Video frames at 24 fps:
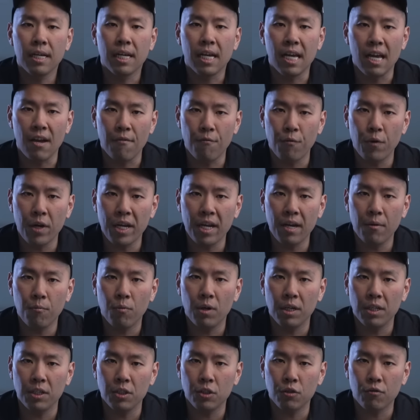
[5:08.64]
If we hit
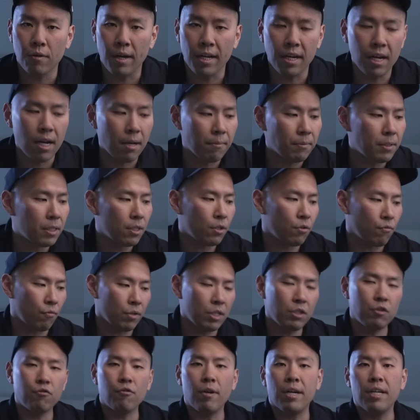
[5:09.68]
one of the straight ups,
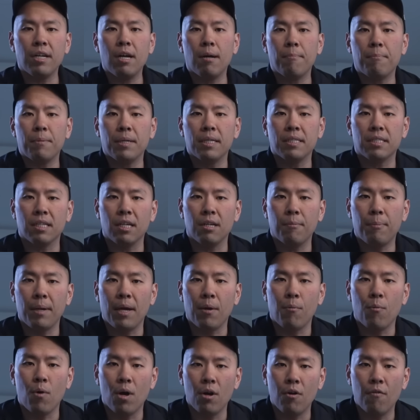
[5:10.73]
3 straight up is gonna
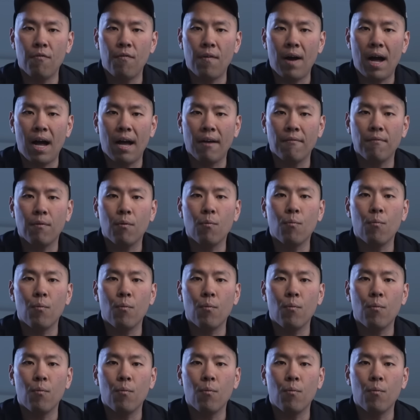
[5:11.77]
pay $105.